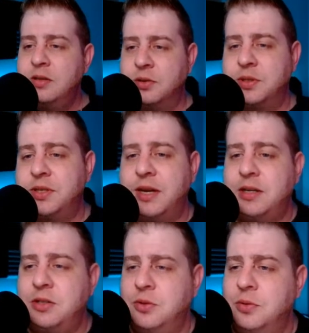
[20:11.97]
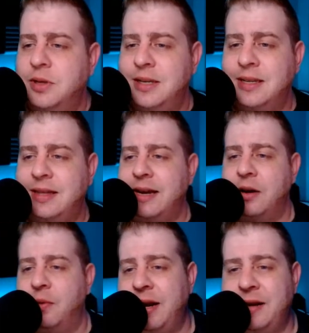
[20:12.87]
So excited to get that
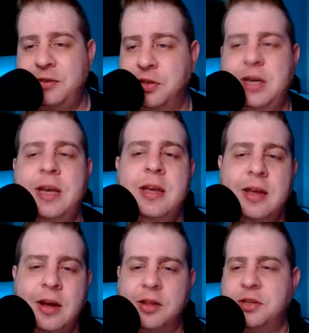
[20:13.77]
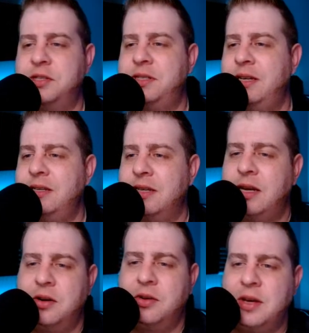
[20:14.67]
going. Actually, I'll just tease it
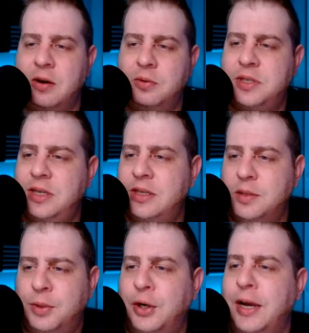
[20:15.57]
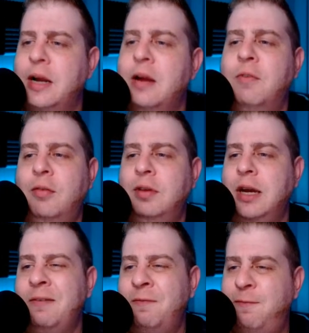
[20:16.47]
here. The OT tomorrow night involving
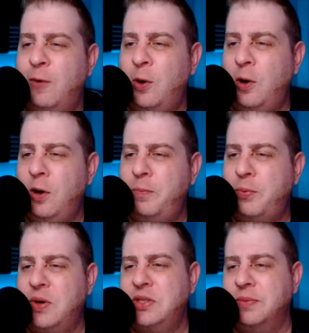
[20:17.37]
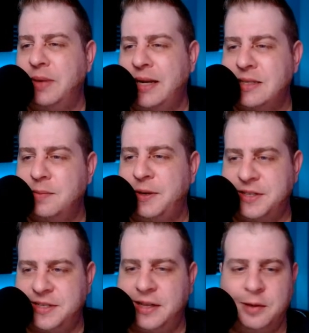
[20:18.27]
a full prison basketball
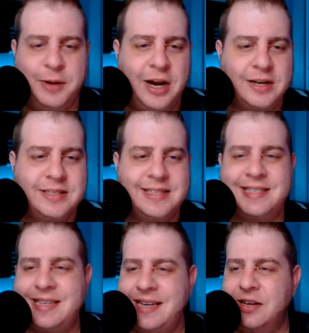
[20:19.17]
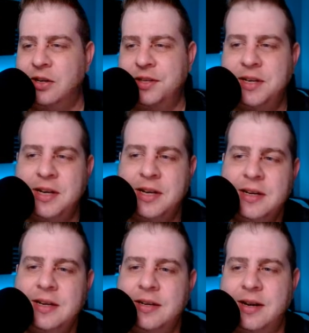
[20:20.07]
cello box, sealed.
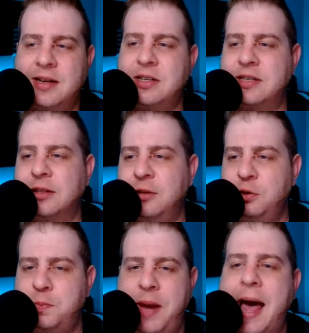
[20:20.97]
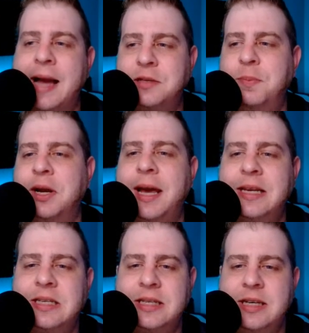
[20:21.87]
Not just loose packs, but a
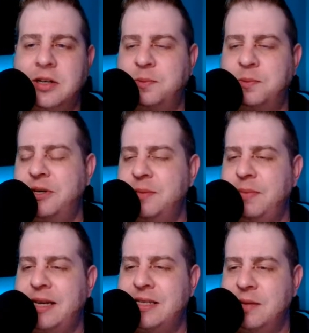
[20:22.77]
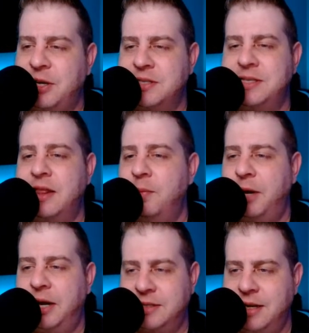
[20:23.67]
sealed prison basketball cello
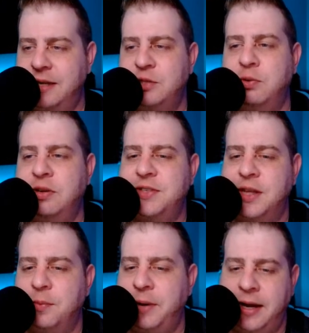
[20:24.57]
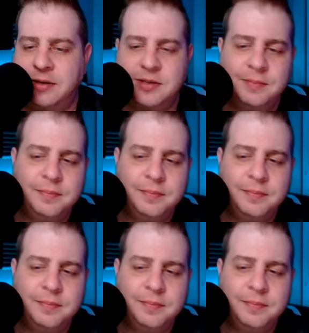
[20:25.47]
box, guys. 12 cello packs.